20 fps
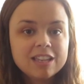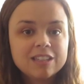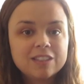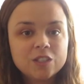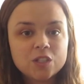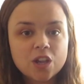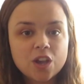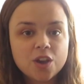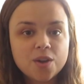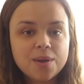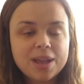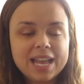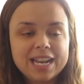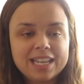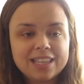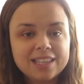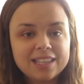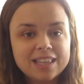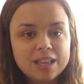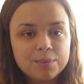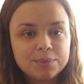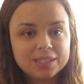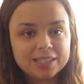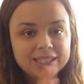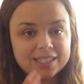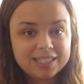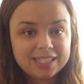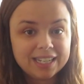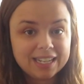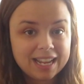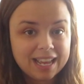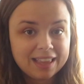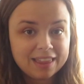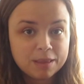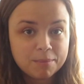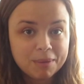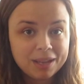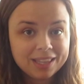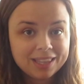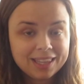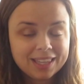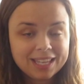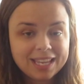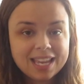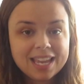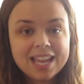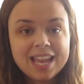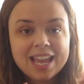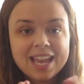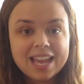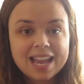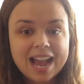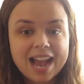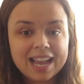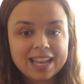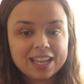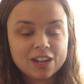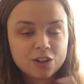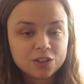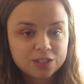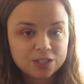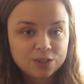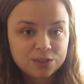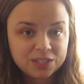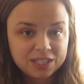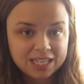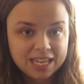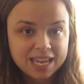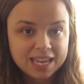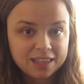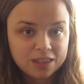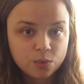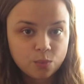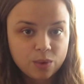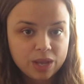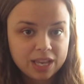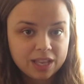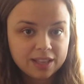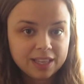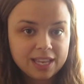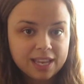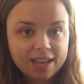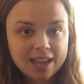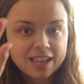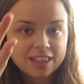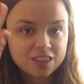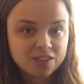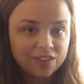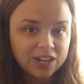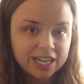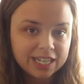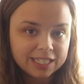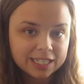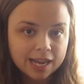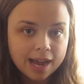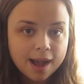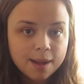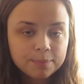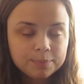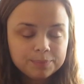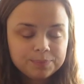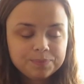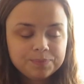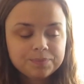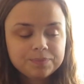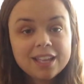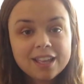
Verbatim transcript: So anything that was listed in the monthly, I can also see in the weekly at the very top.